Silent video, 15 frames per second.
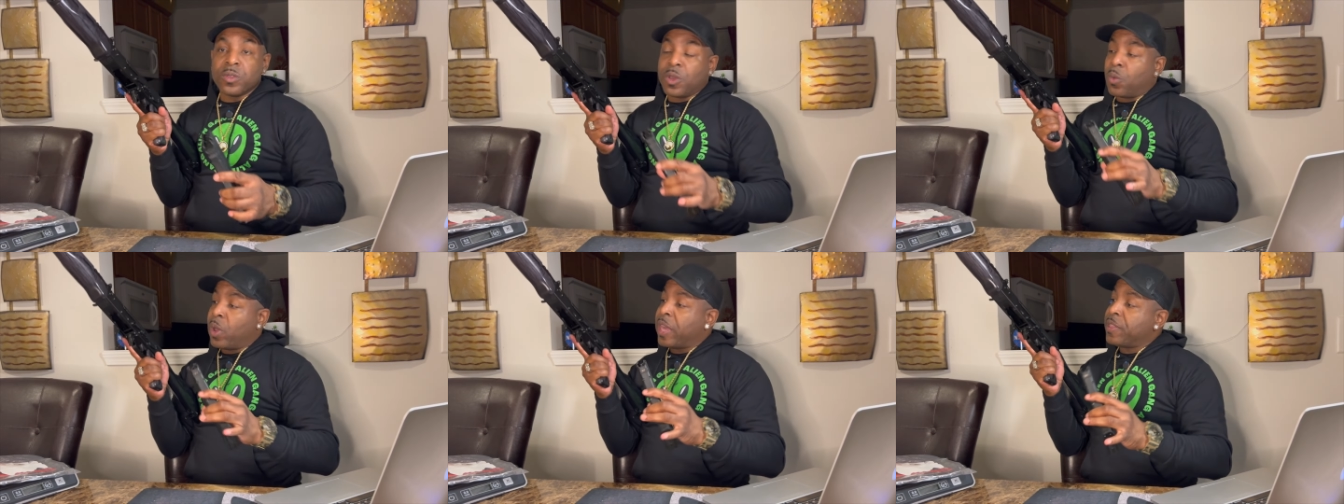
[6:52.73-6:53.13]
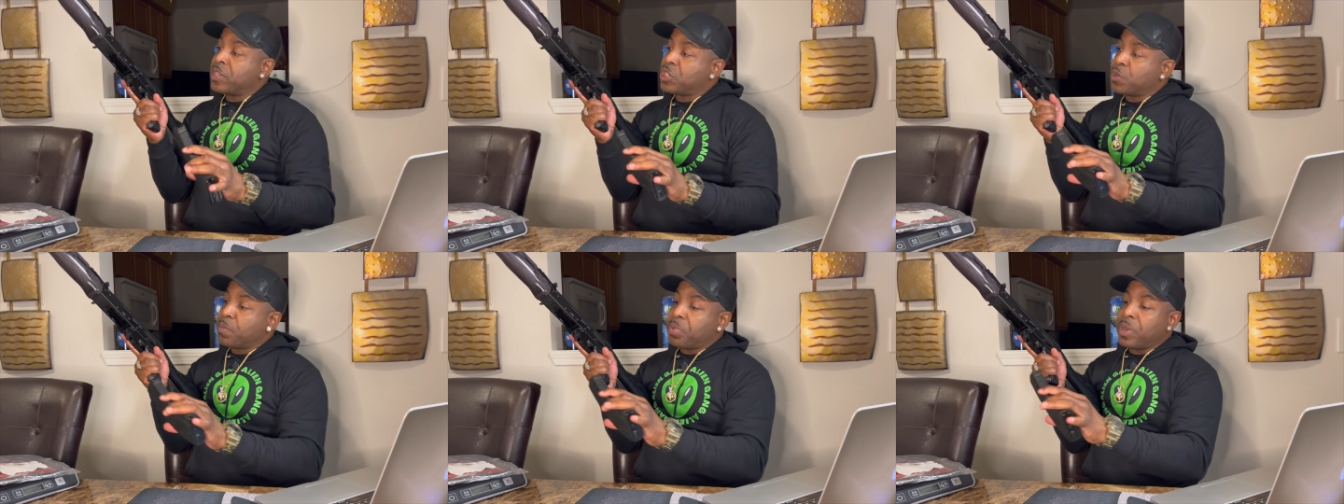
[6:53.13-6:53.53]
the way
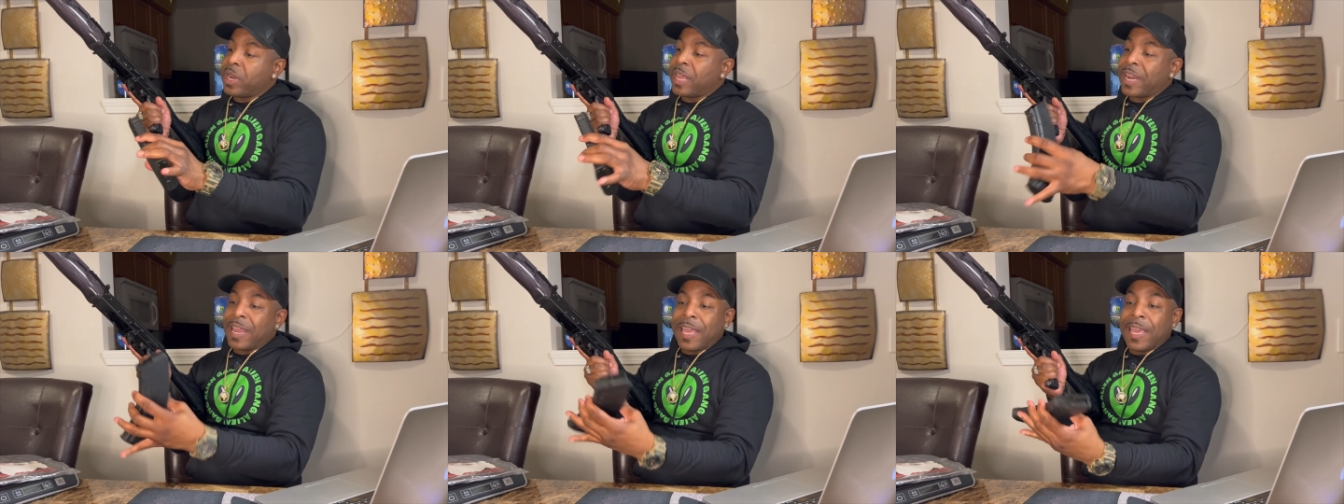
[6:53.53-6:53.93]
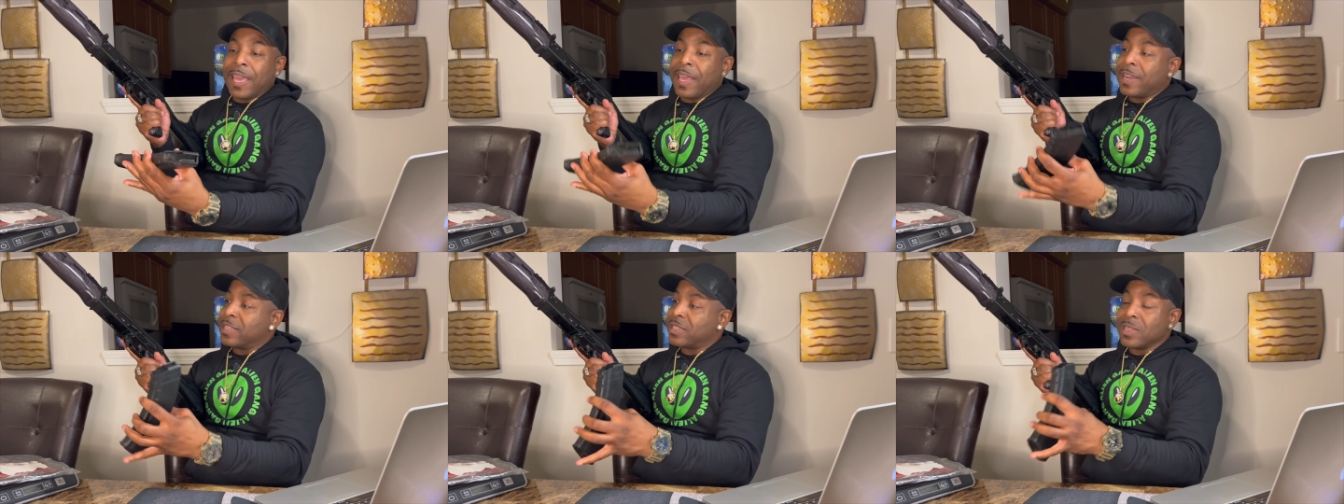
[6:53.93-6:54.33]
that you put it
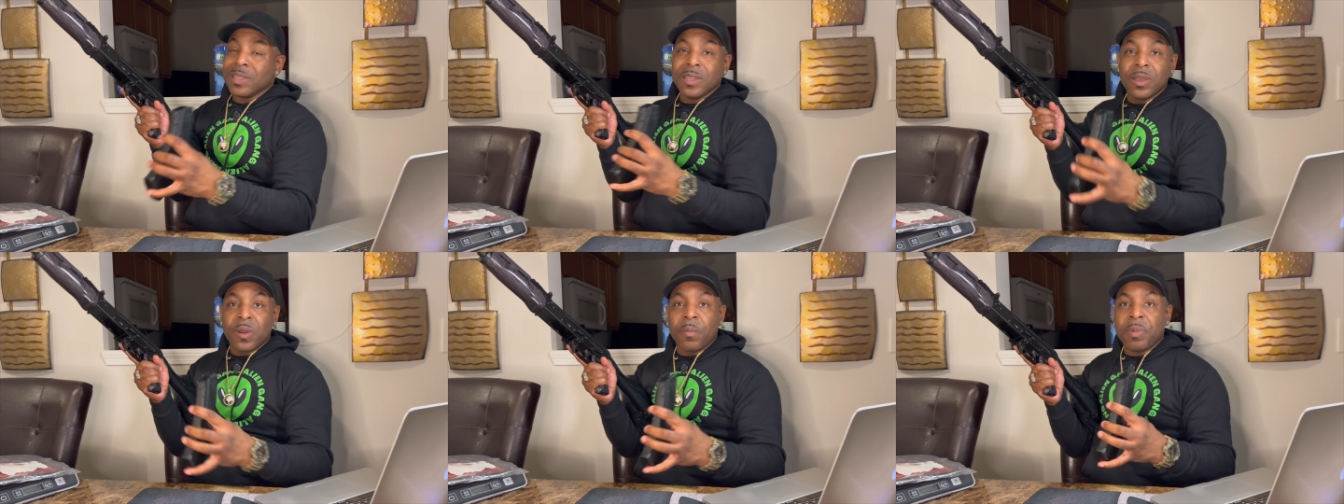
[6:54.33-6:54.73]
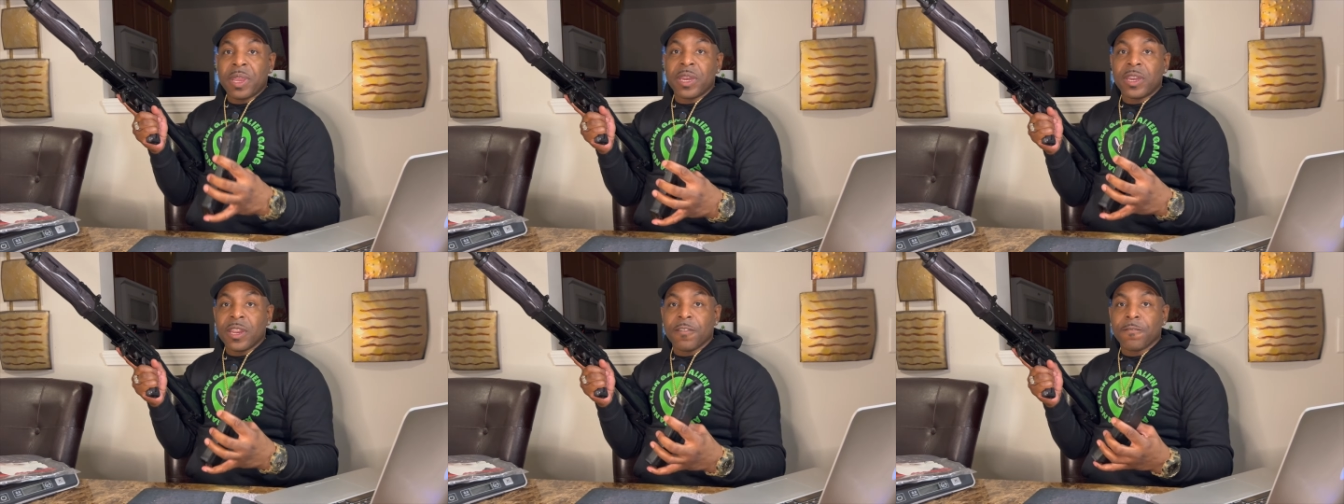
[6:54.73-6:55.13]
in is a little
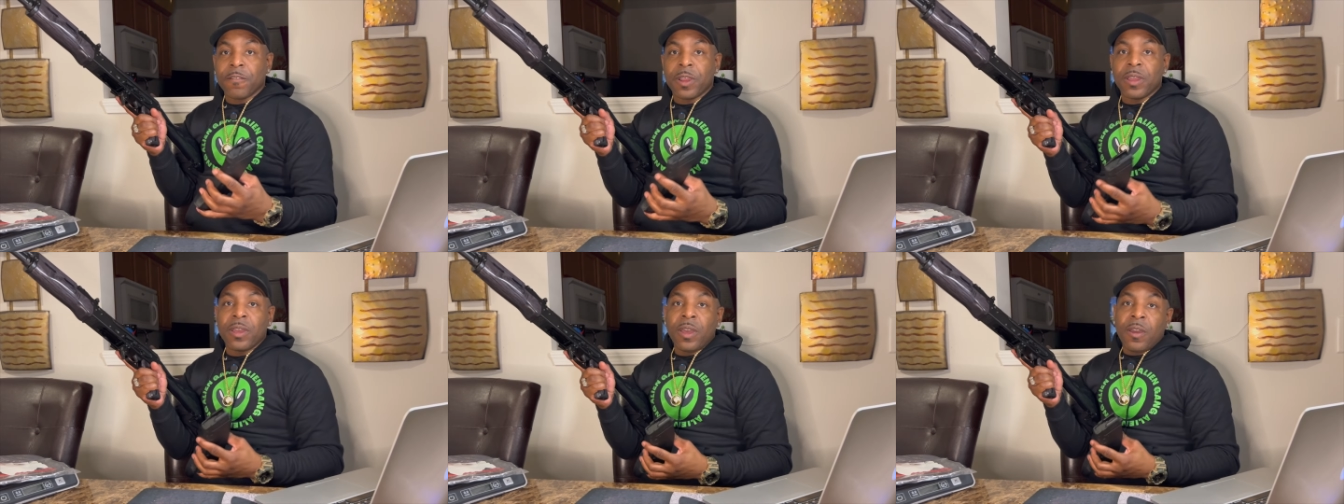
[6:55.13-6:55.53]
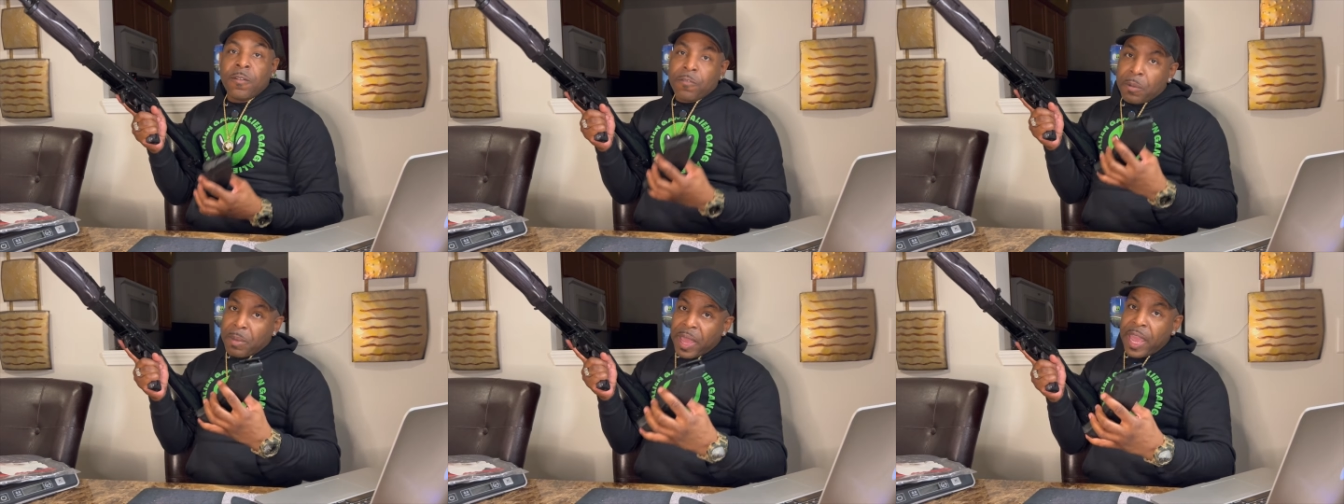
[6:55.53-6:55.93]
bit different
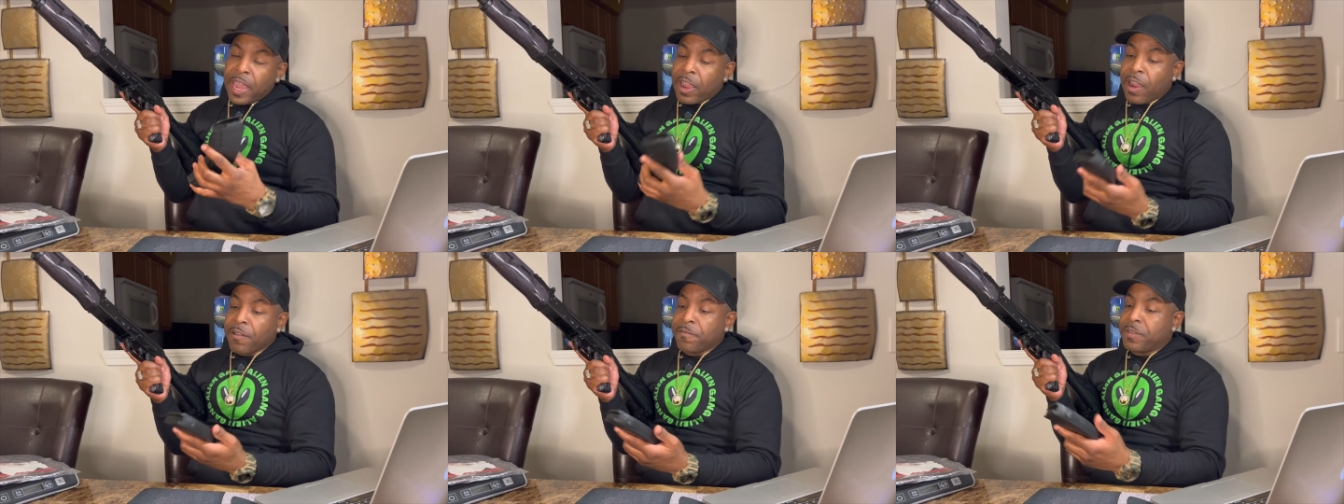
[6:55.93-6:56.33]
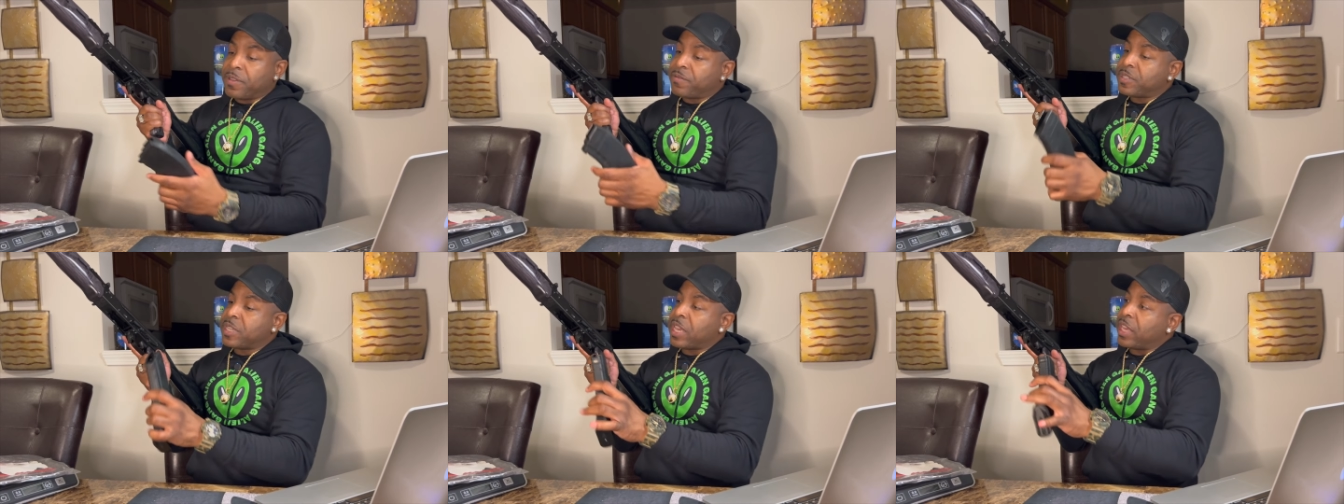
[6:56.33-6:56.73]
from an
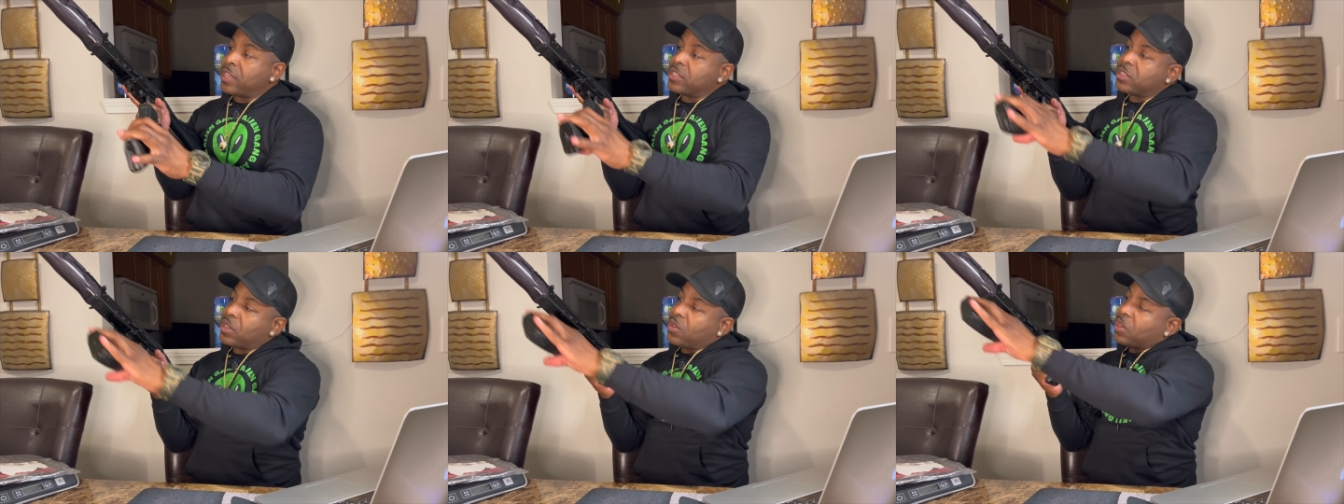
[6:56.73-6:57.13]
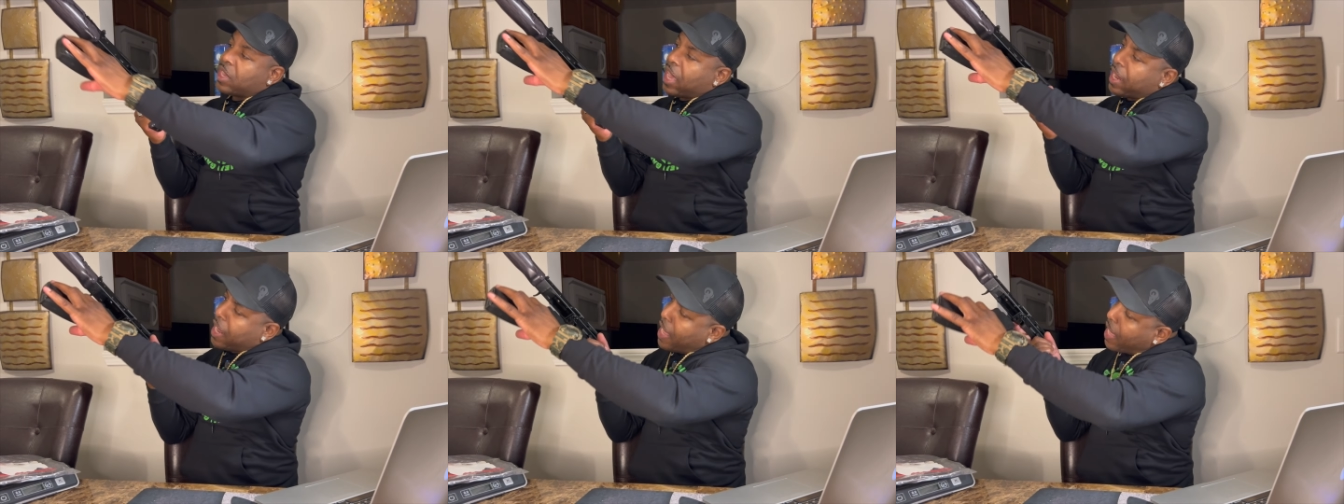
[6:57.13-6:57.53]
AR-15. So you
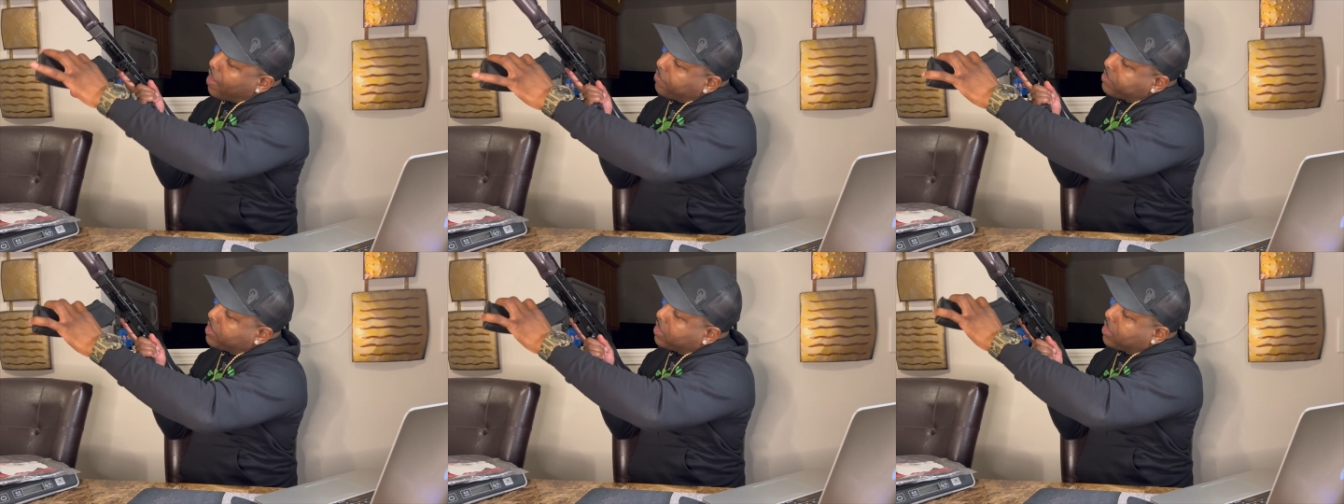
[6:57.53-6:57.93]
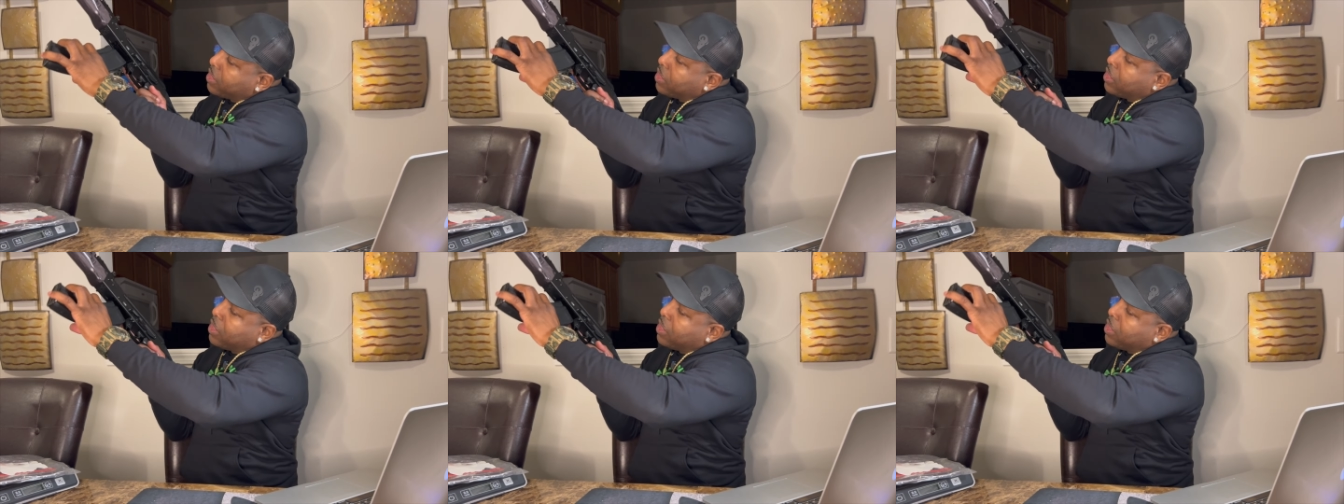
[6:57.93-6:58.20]
kind of have to